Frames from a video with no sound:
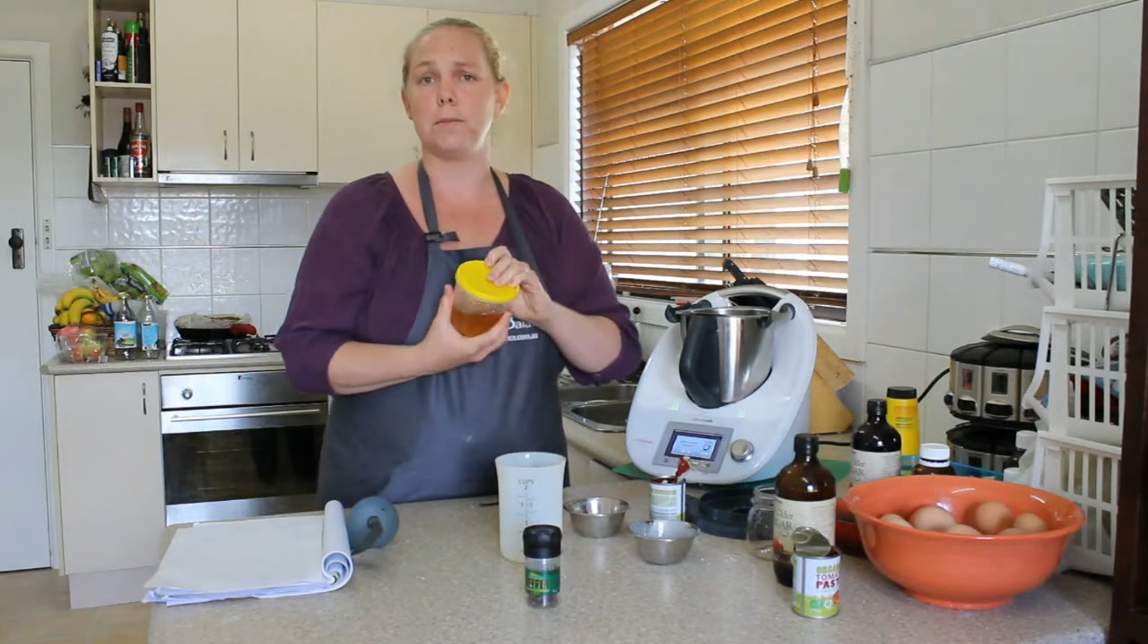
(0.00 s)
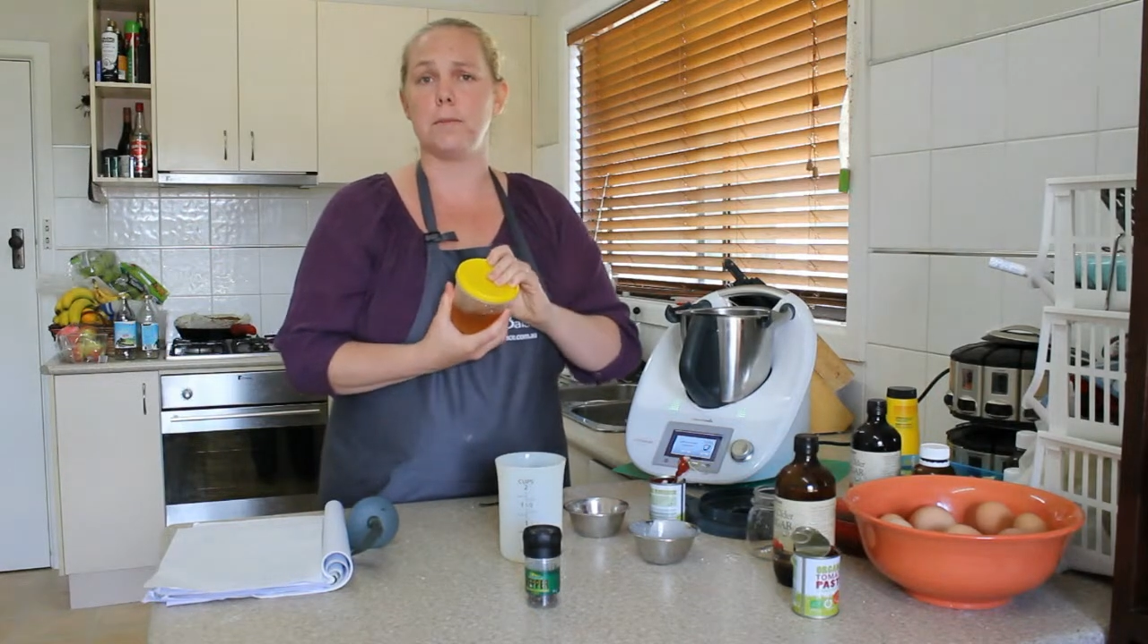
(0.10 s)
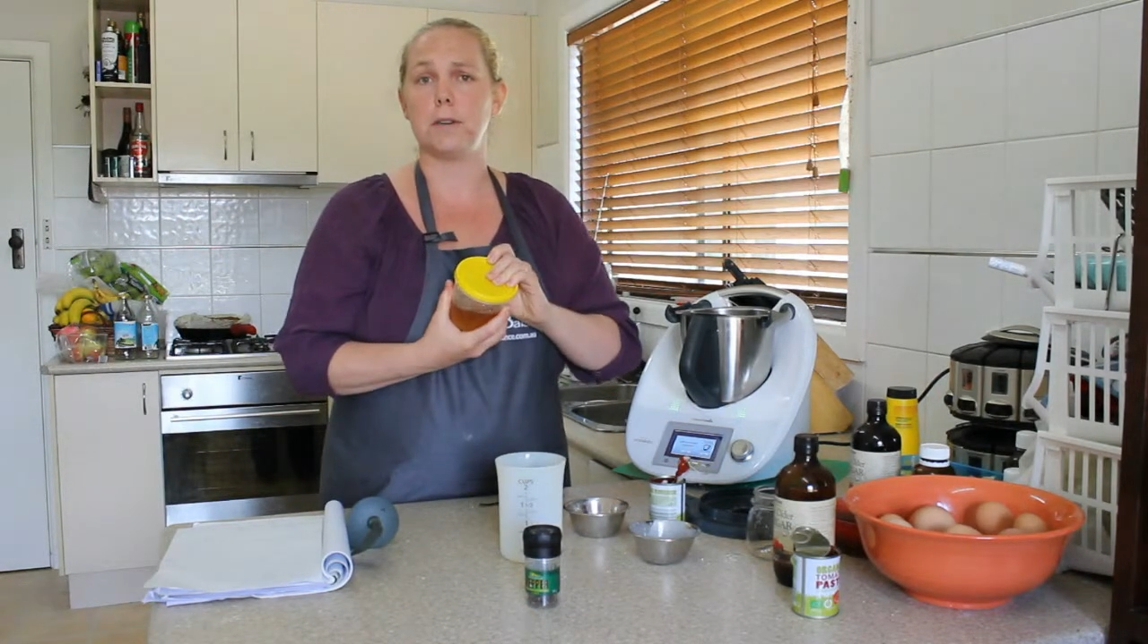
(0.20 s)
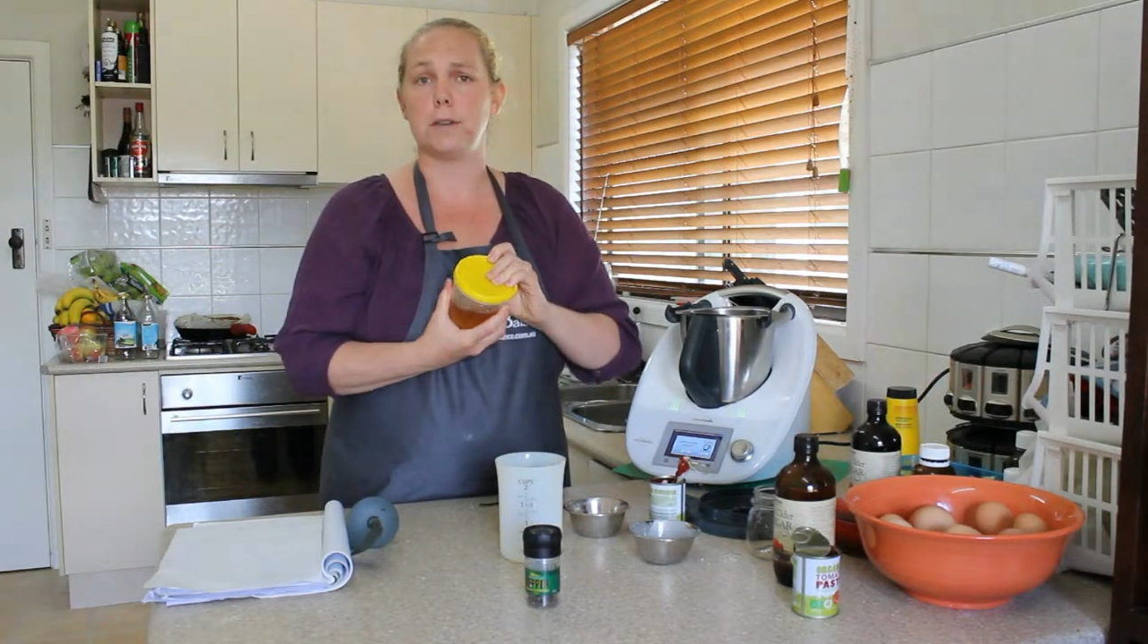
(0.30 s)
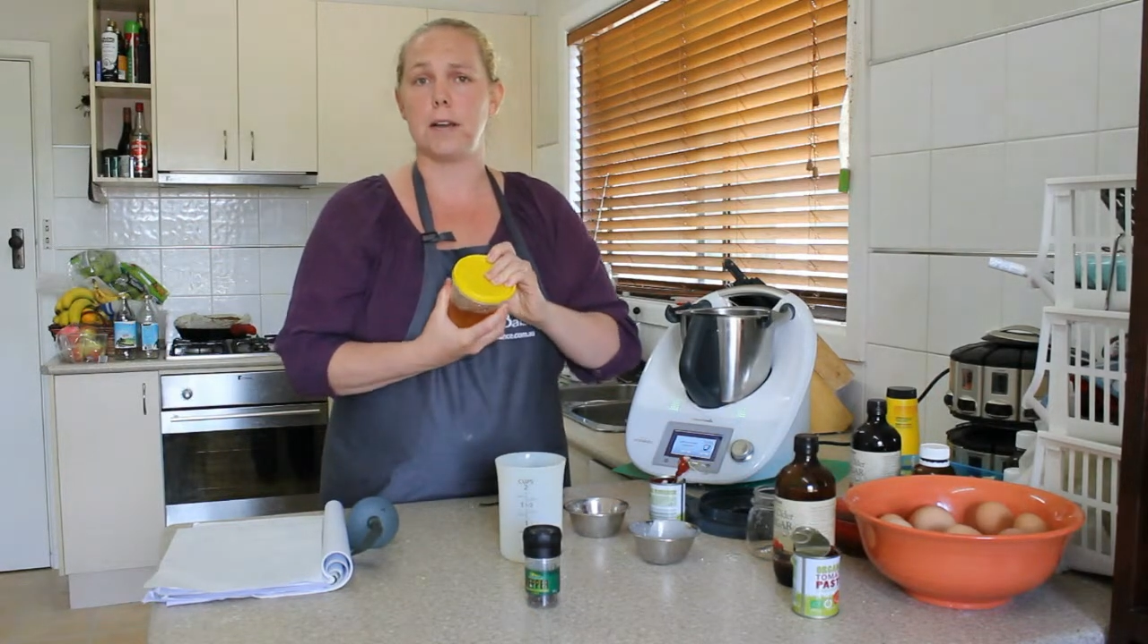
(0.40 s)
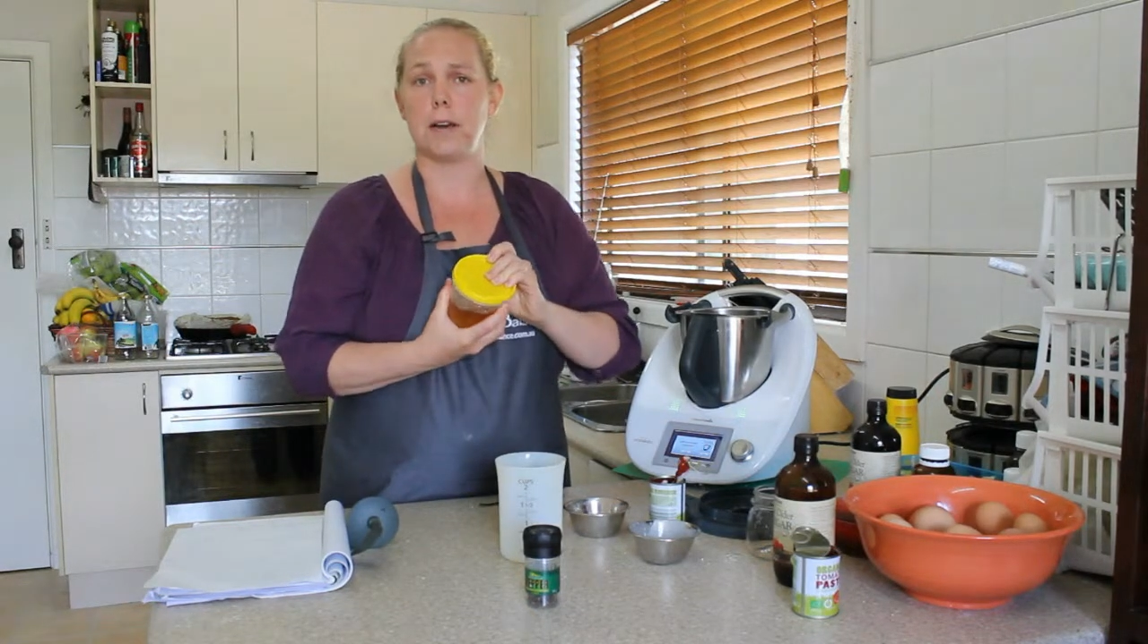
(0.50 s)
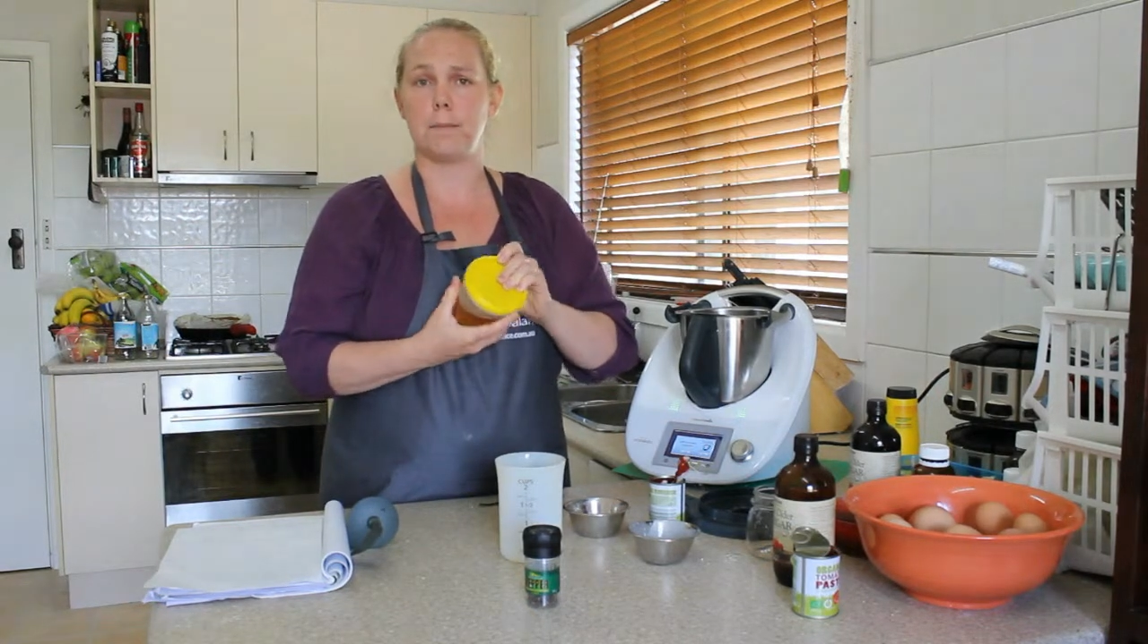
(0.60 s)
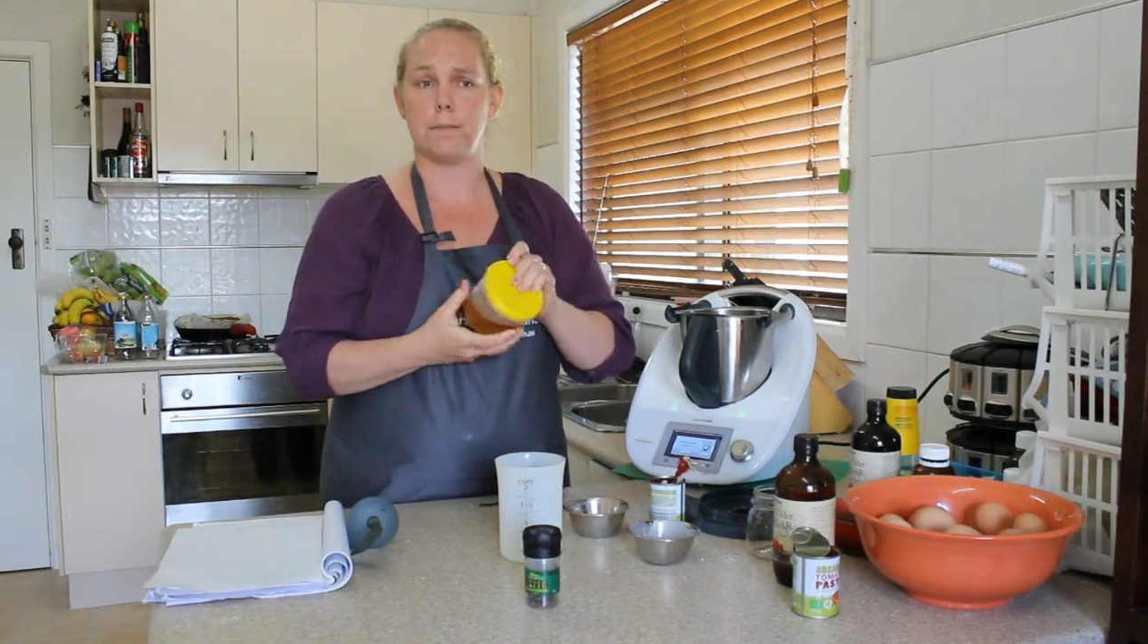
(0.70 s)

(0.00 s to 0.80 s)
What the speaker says: It will